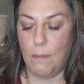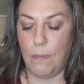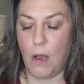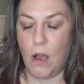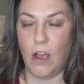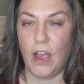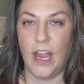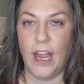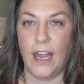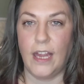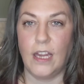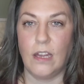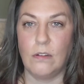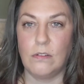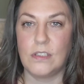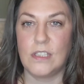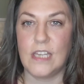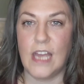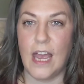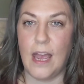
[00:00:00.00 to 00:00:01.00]
Bought it,
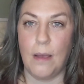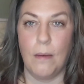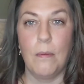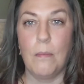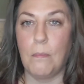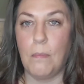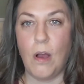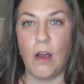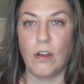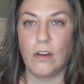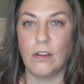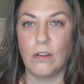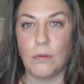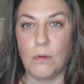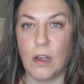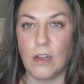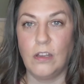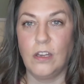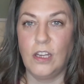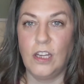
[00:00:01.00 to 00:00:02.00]
used it, bought
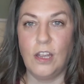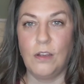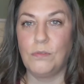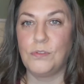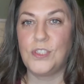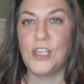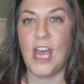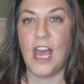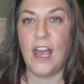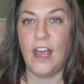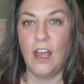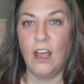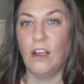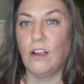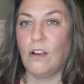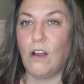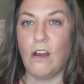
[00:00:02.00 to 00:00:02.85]
another one, used it,